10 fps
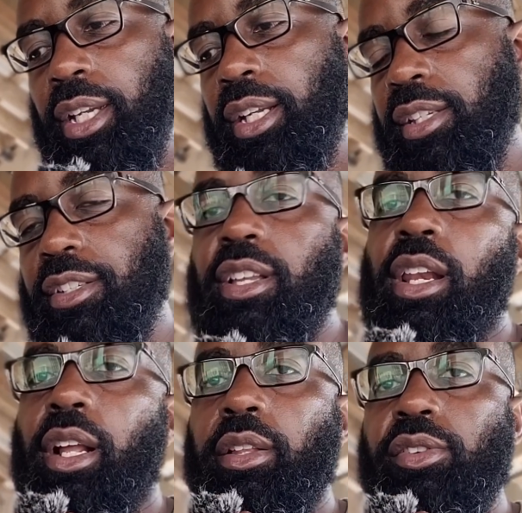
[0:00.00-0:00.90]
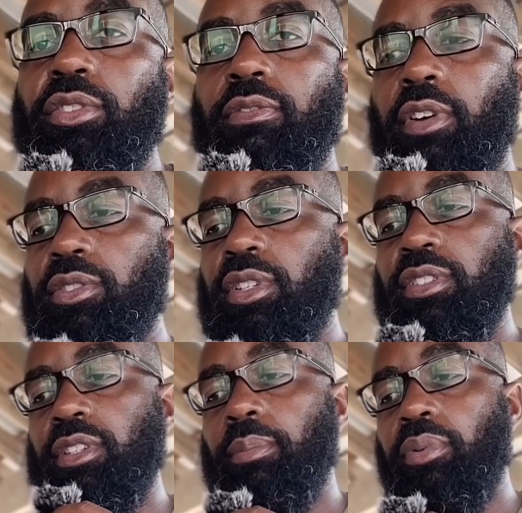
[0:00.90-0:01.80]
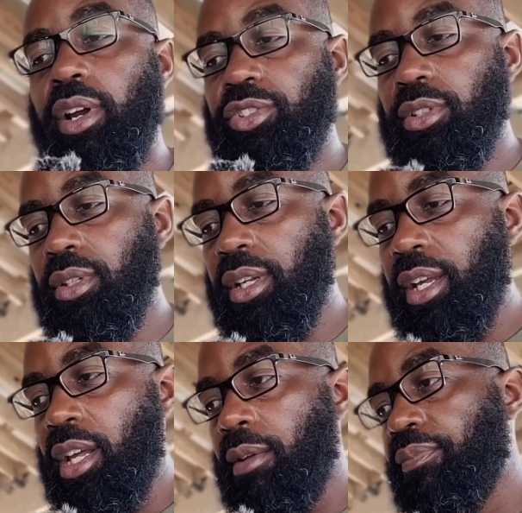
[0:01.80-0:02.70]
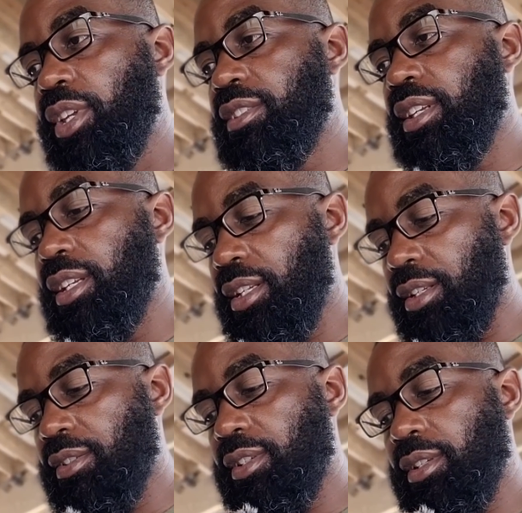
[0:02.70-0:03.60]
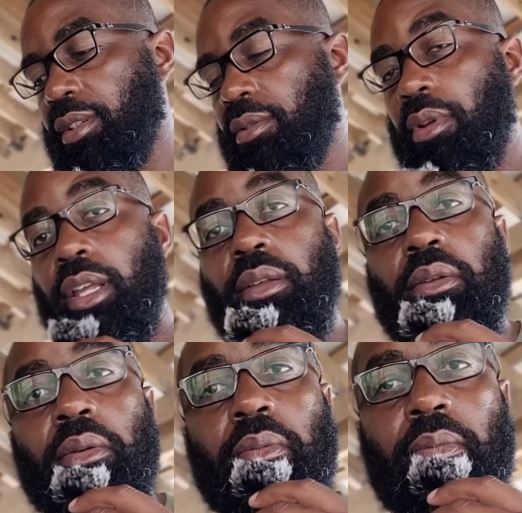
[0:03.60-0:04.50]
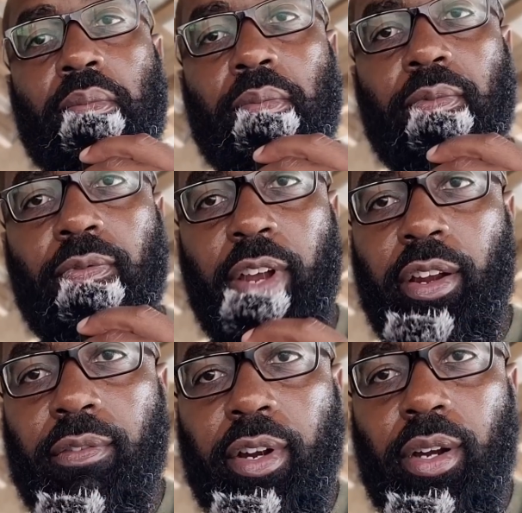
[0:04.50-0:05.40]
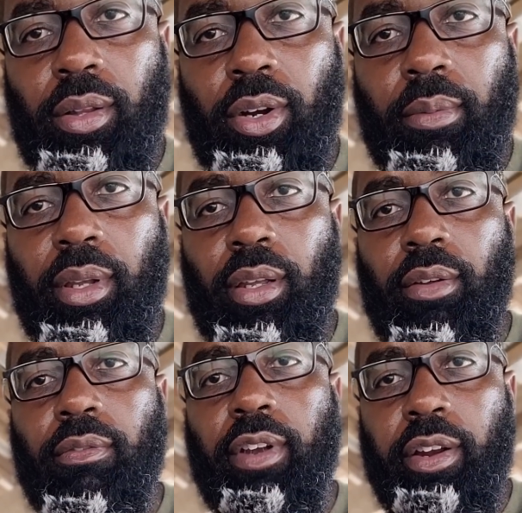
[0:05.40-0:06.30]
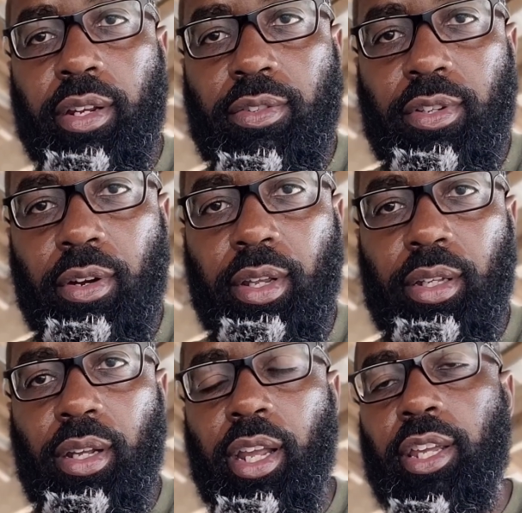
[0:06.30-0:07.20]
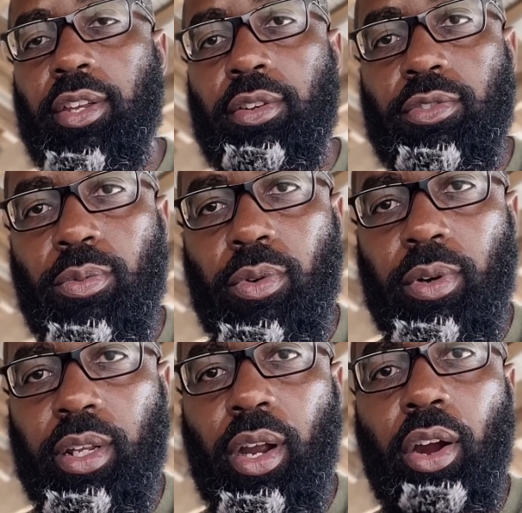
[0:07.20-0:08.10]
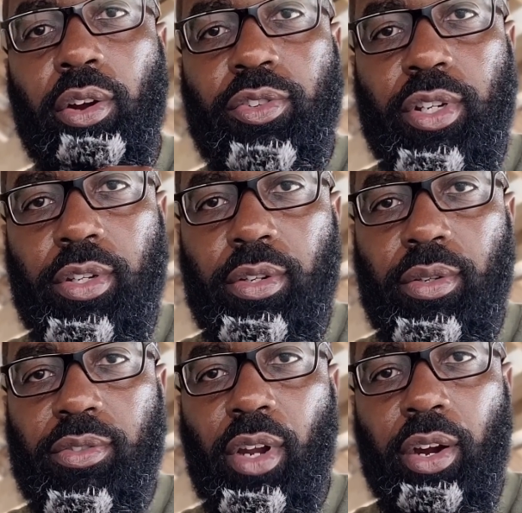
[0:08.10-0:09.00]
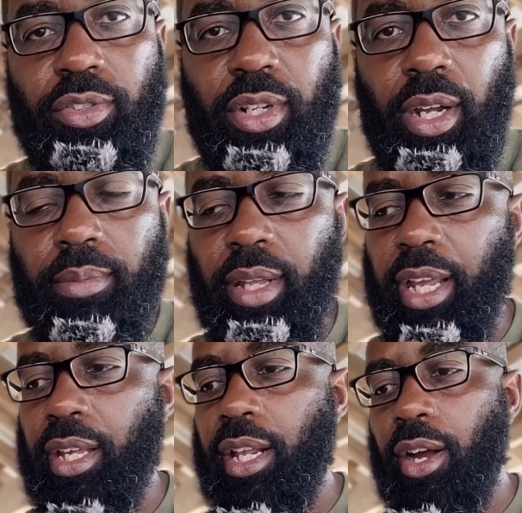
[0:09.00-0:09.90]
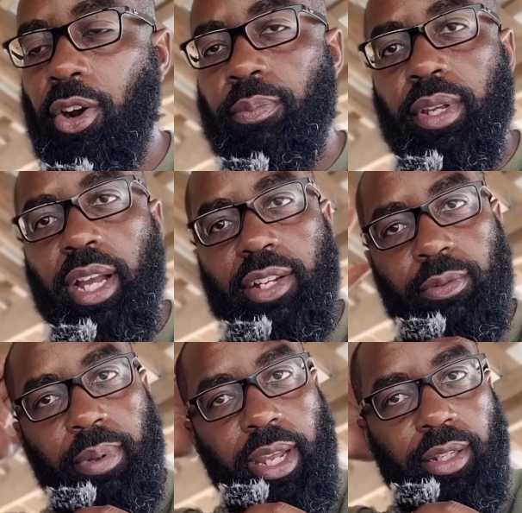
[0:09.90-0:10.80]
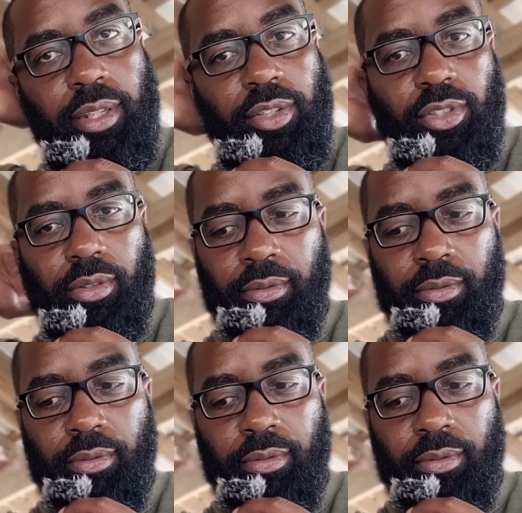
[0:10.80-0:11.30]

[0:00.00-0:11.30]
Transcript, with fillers: This is not inclusion, folks. This is oppression. This is very, very alarming, very concerning, a huge warning, urgent news, urgent update, and I hope you guys are paying attention.